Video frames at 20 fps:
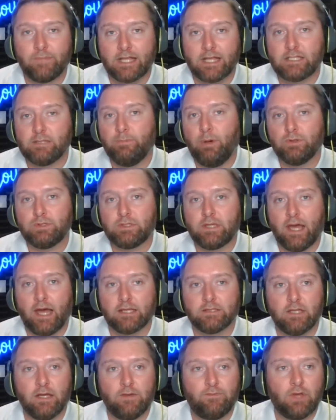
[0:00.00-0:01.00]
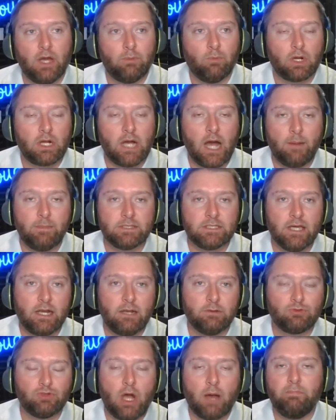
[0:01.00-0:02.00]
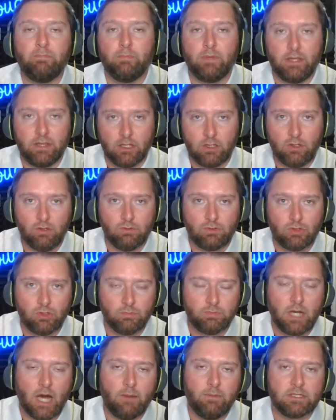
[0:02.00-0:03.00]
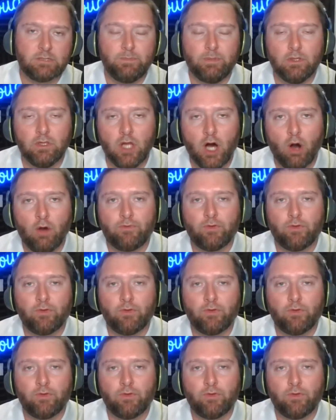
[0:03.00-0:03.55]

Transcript: That's the postcast. If you got more comments on it, drop them in the YouTube comments below.